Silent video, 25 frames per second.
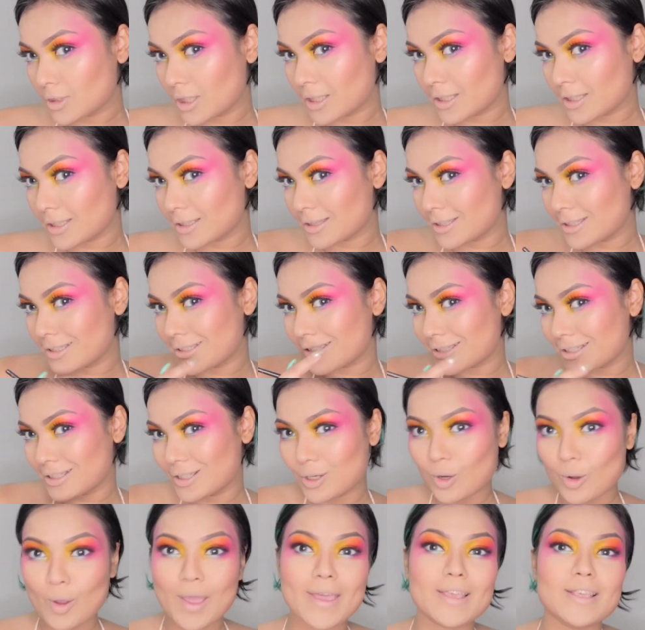think this
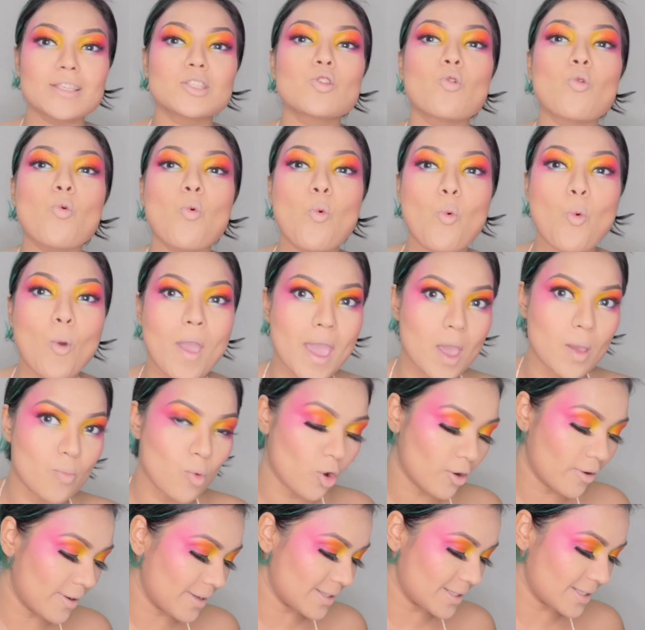glow is way
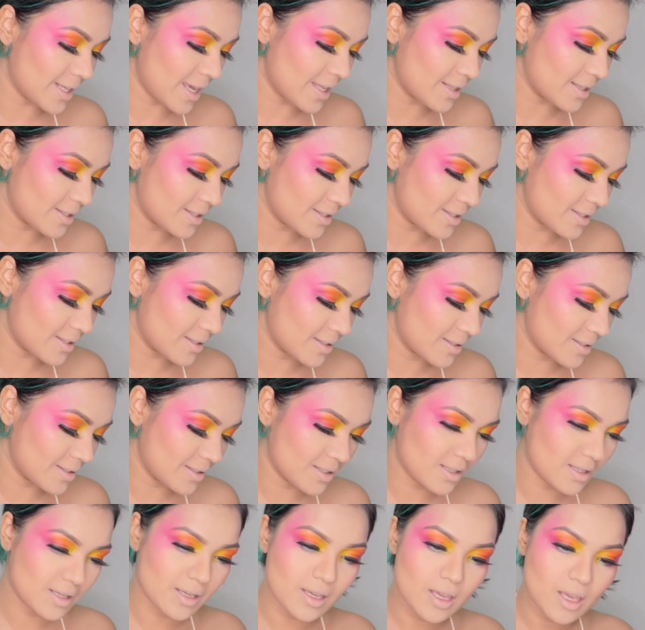more intense.
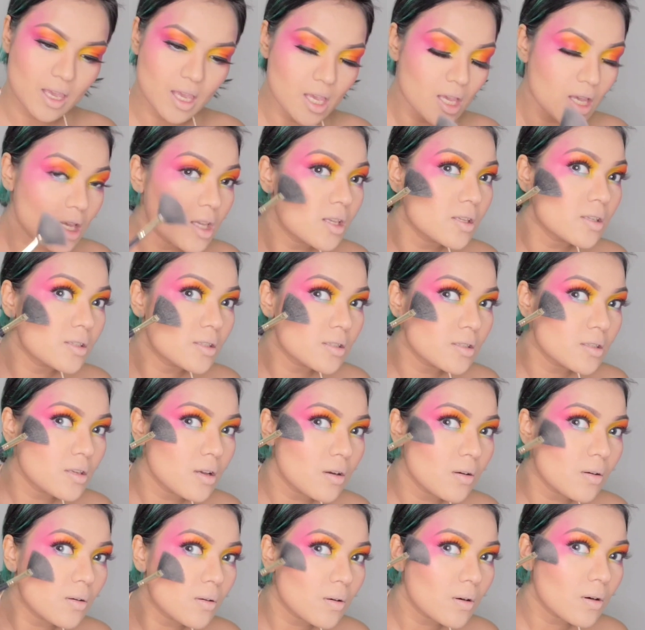
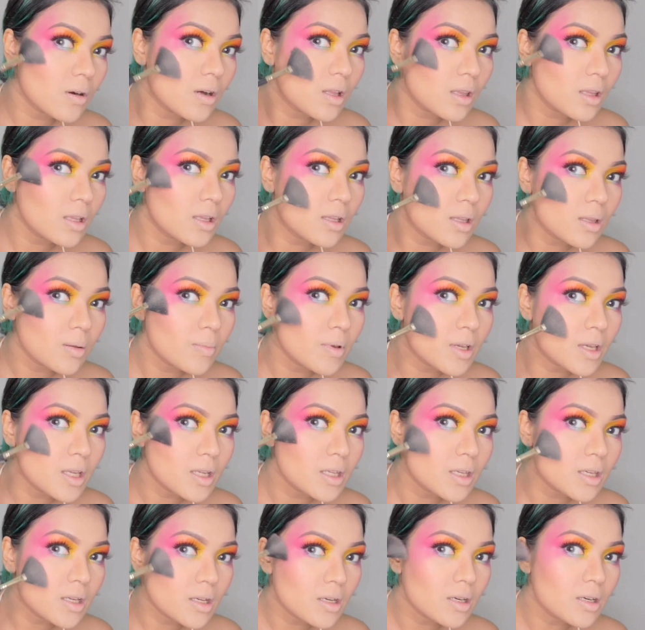So a little
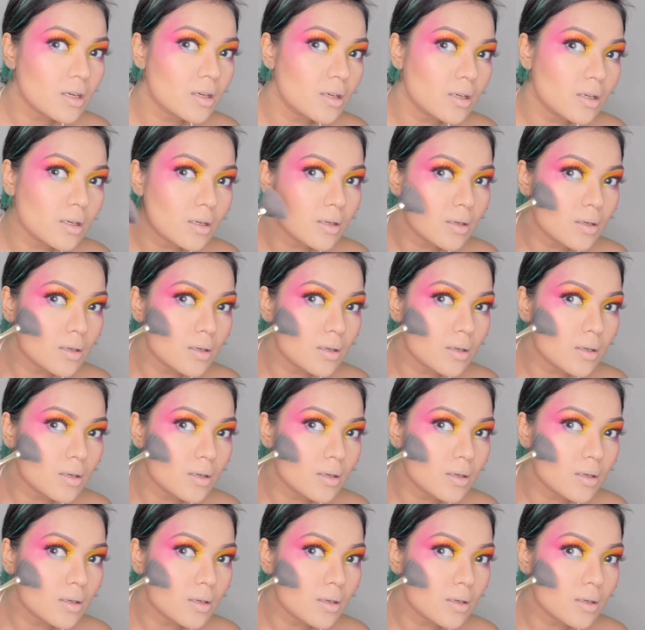bit here.